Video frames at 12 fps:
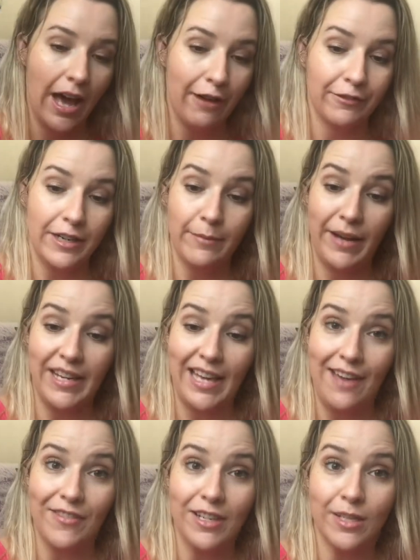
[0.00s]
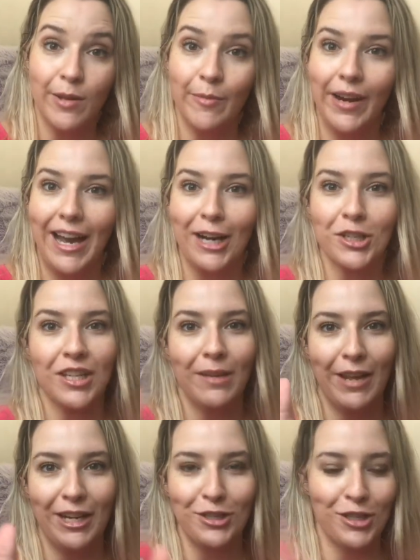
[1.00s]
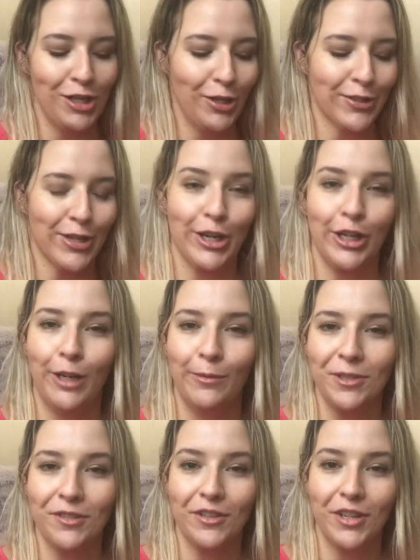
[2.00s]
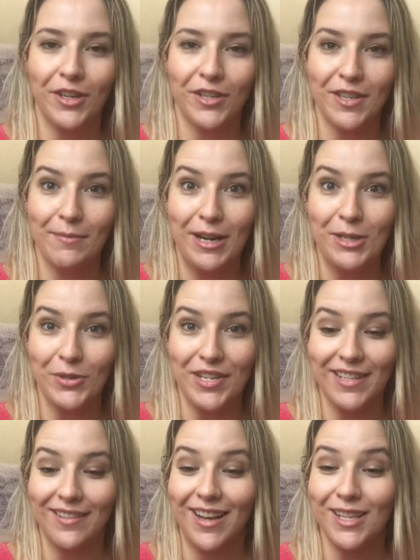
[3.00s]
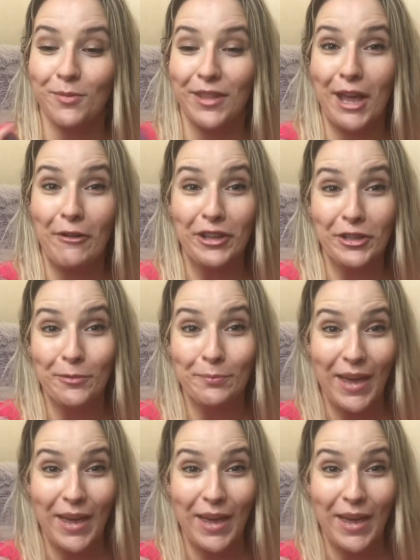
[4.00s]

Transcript: A friend of mine gave that to me, but I actually managed to use it on a whole bunch of the girls in my daughter's class when they were little